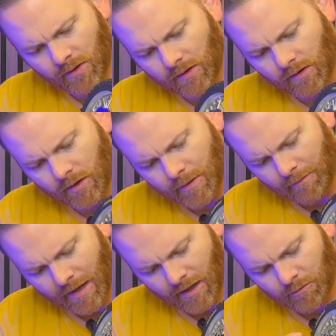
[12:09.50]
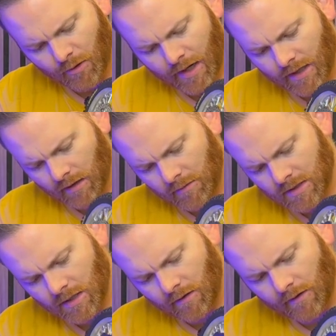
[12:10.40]
with a little bit better braking
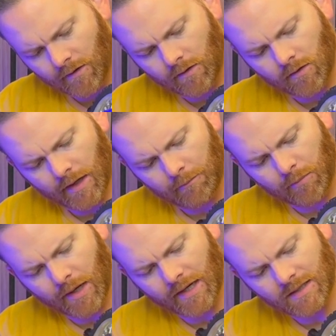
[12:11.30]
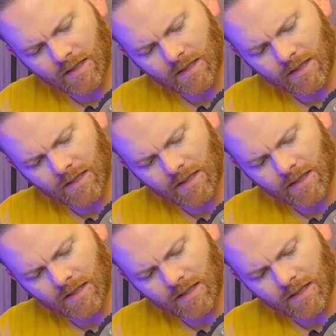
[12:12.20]
material and brake